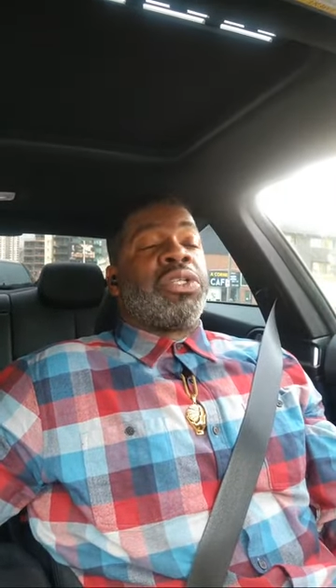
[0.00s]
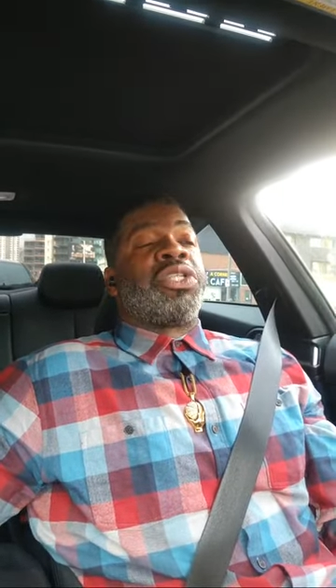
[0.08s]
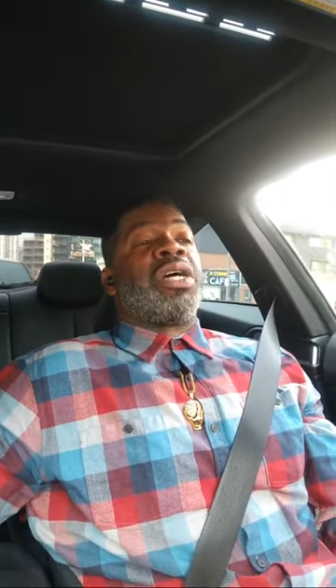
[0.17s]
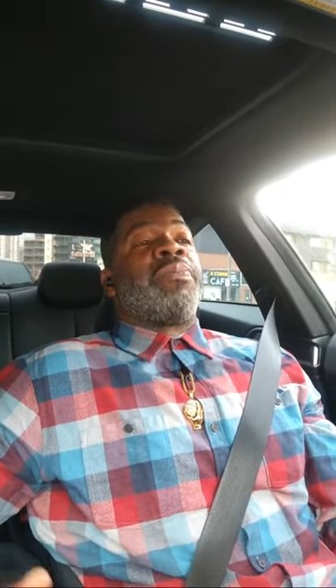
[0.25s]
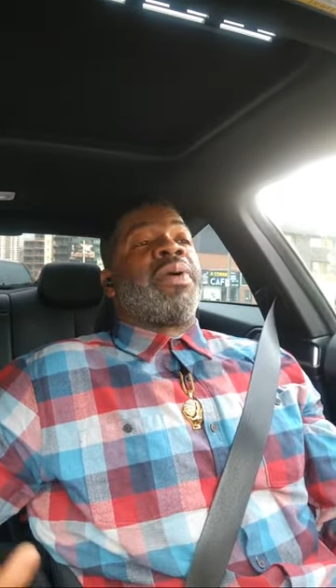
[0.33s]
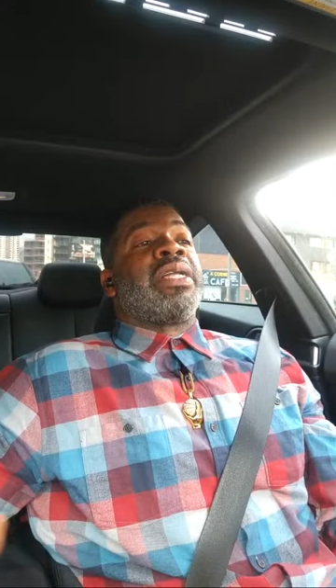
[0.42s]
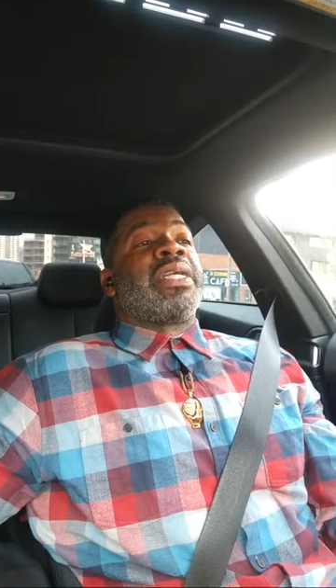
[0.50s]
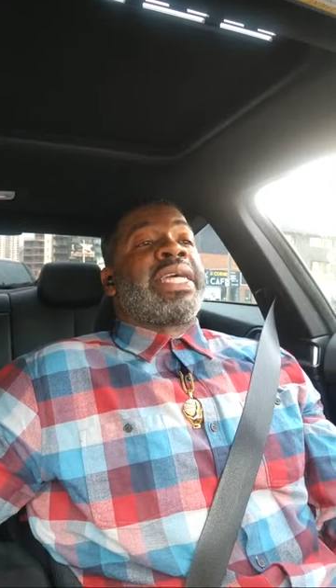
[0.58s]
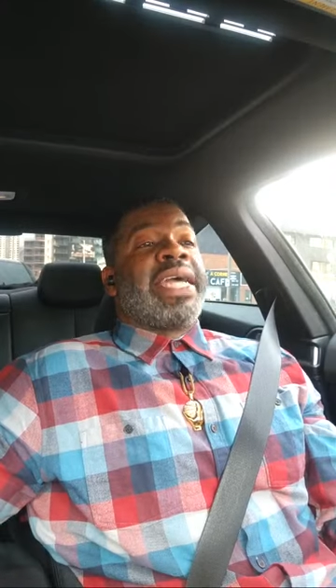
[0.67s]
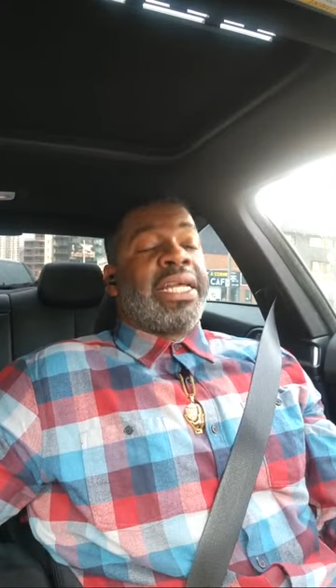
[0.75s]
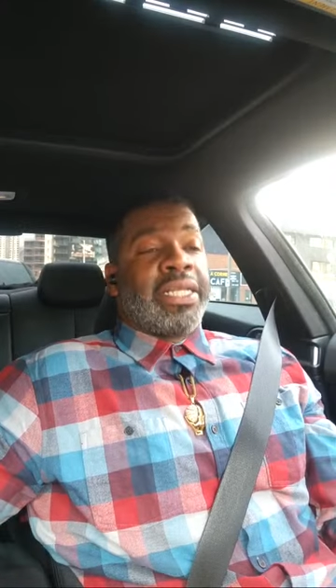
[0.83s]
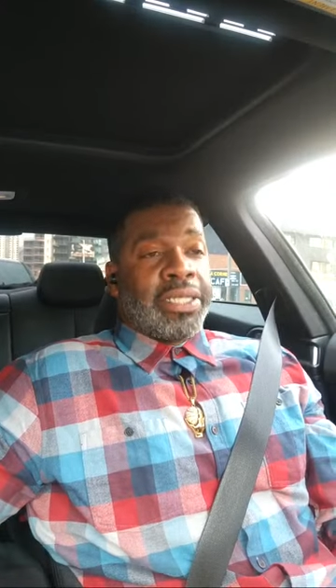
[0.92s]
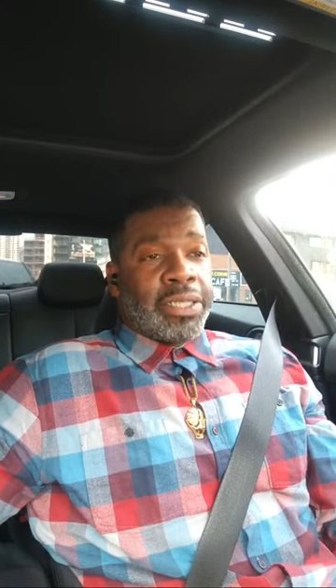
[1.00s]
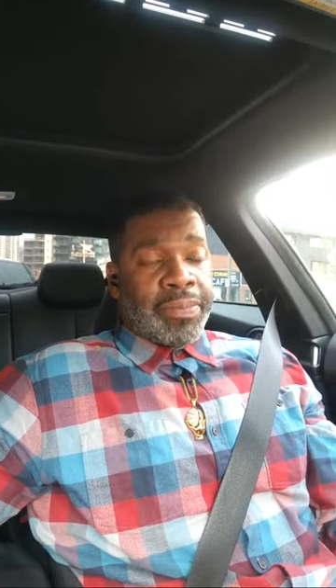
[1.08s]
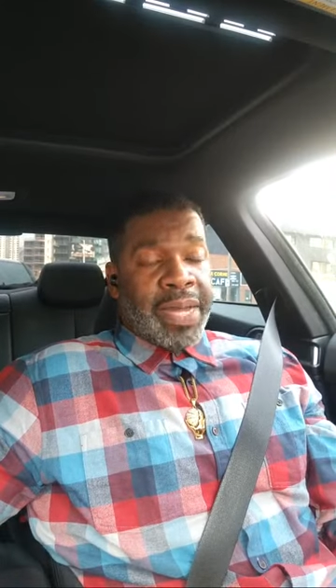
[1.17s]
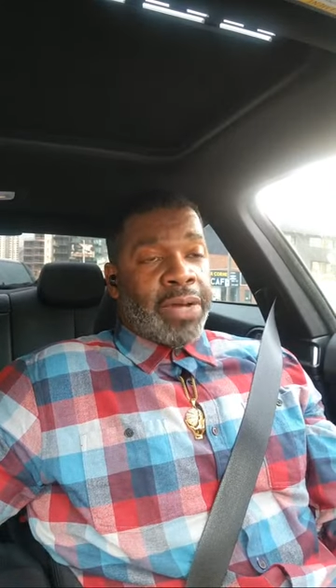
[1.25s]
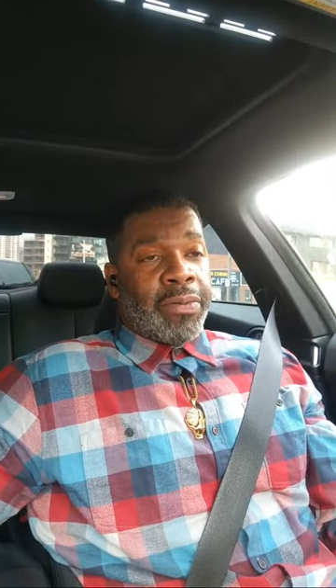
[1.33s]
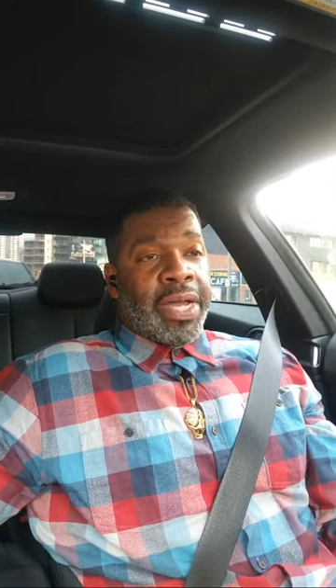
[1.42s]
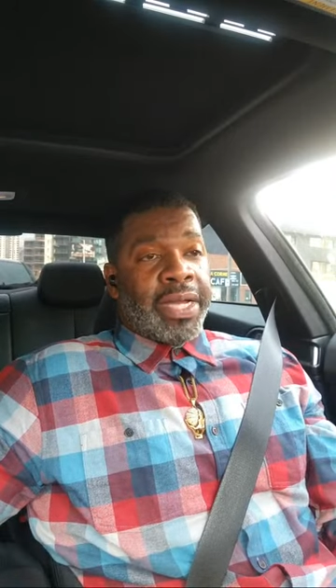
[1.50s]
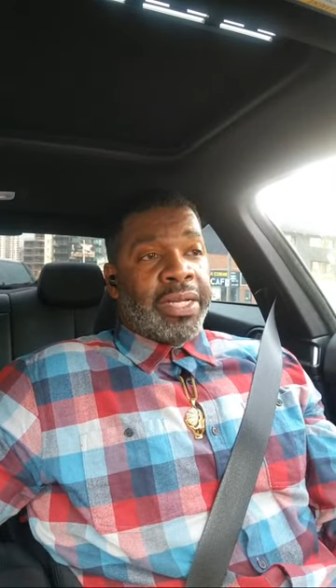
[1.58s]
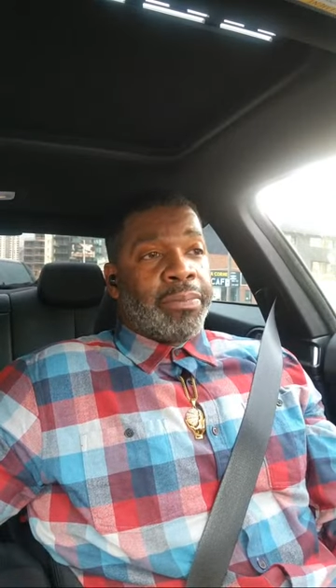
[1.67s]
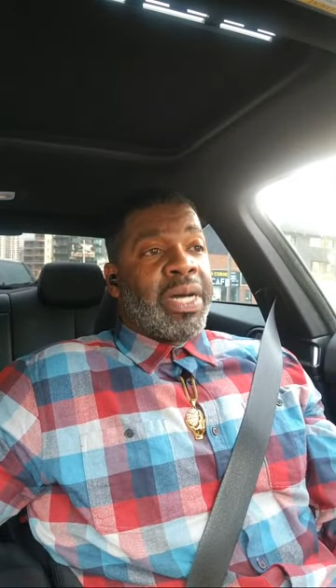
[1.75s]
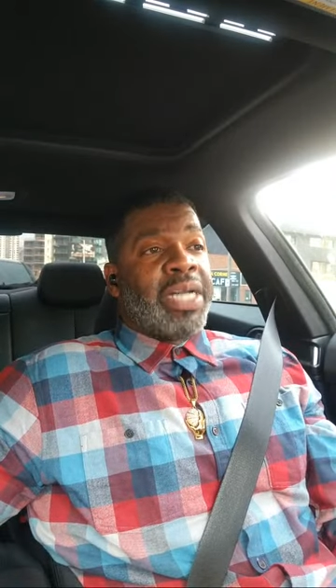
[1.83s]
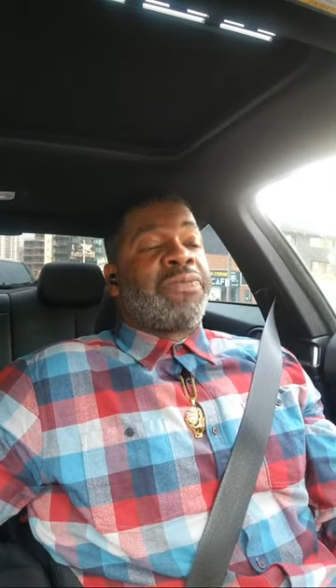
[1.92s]
jump on Caitlin's
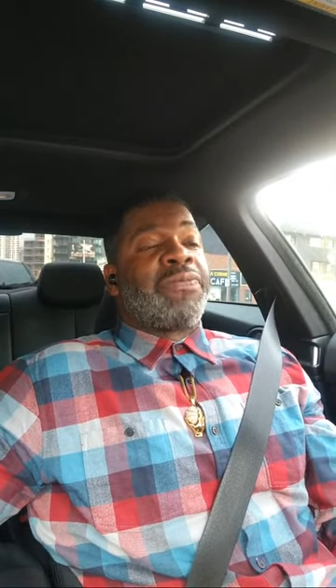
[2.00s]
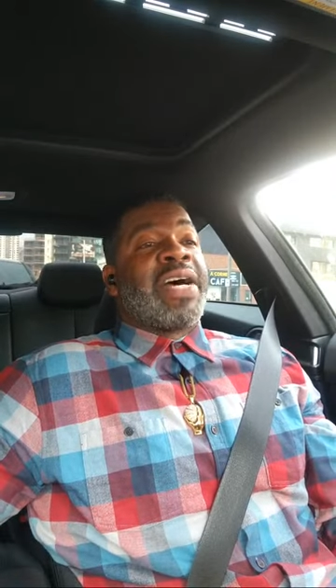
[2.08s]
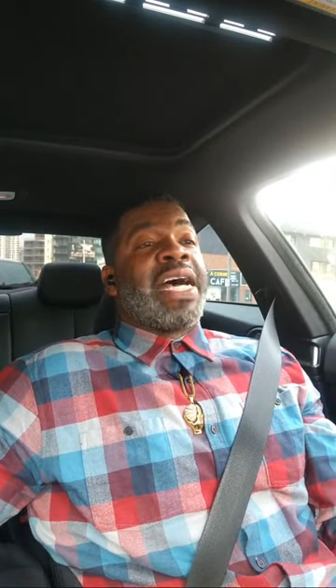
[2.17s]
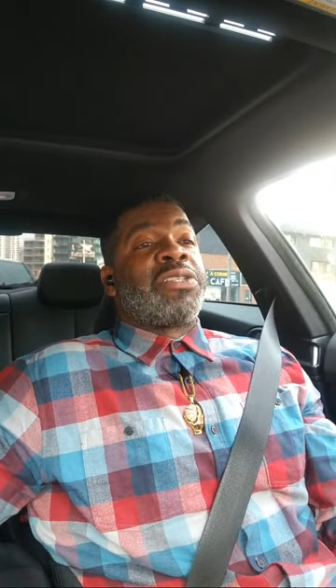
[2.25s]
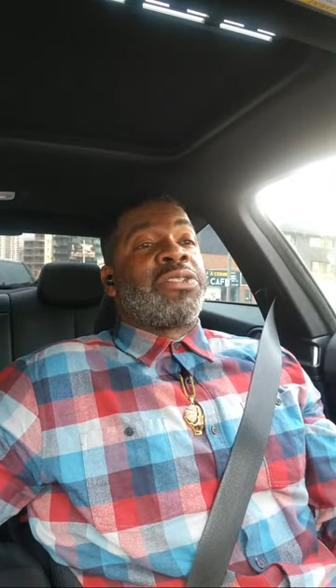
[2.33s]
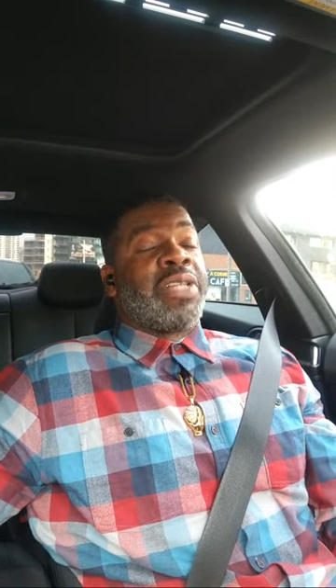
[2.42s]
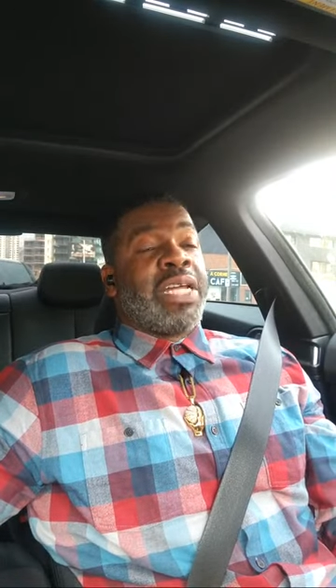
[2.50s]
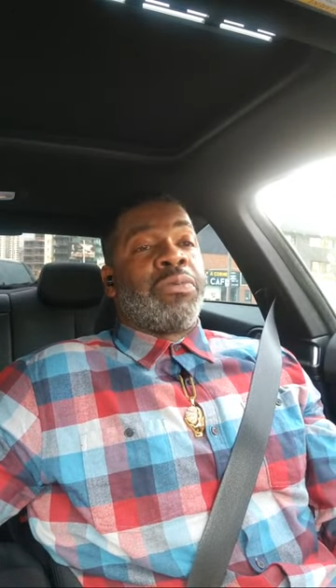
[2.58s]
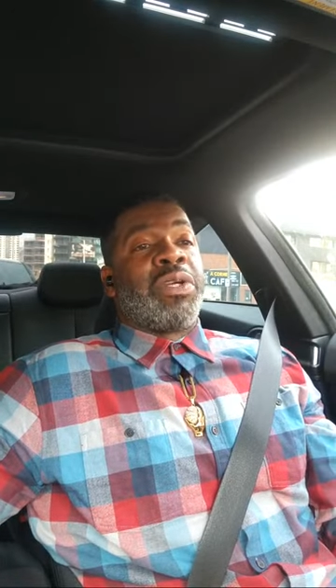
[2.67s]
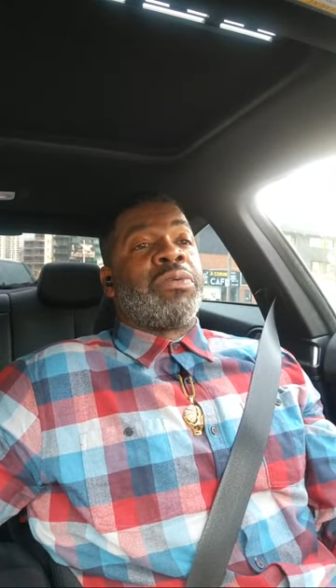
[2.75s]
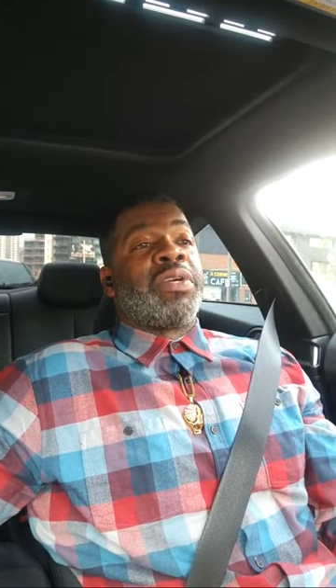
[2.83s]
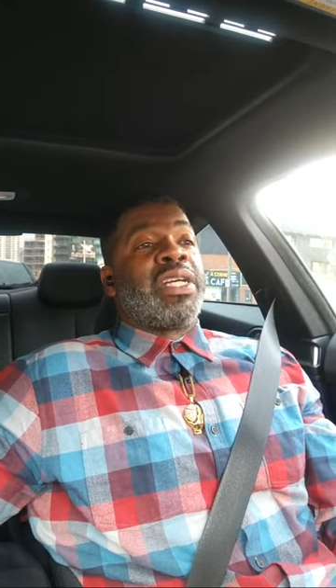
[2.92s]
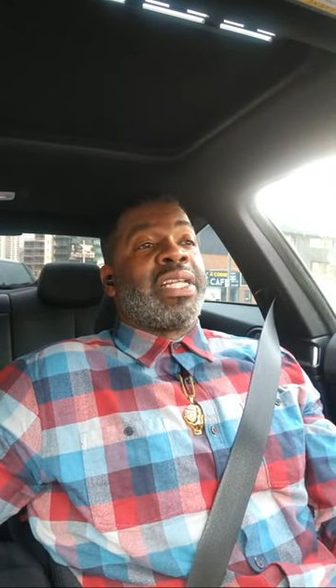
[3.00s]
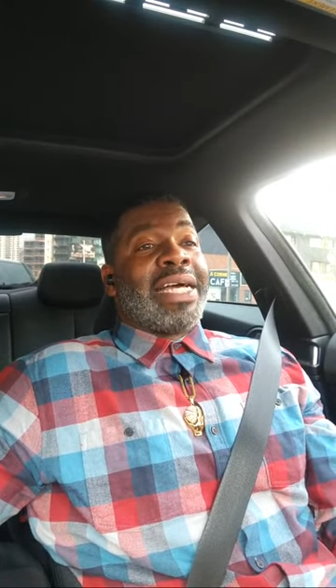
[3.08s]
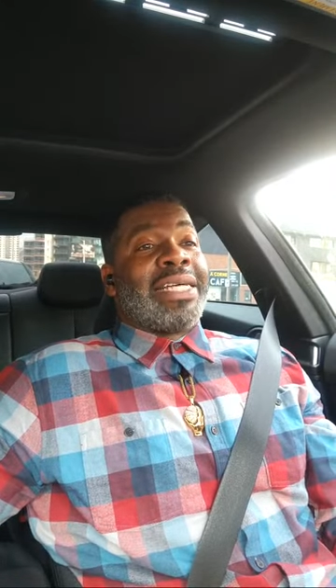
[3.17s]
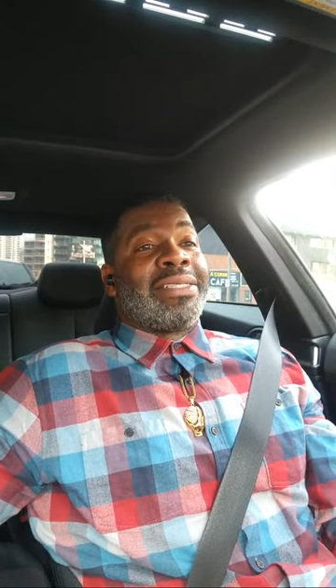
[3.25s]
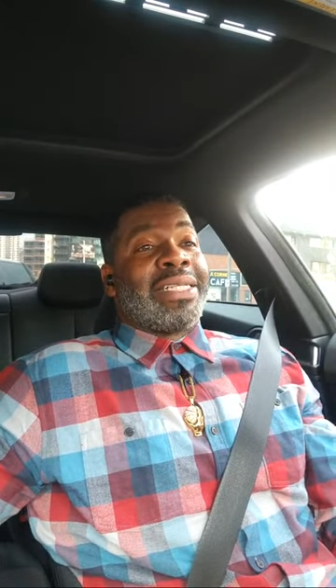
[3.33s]
bandwagon much faster than we realize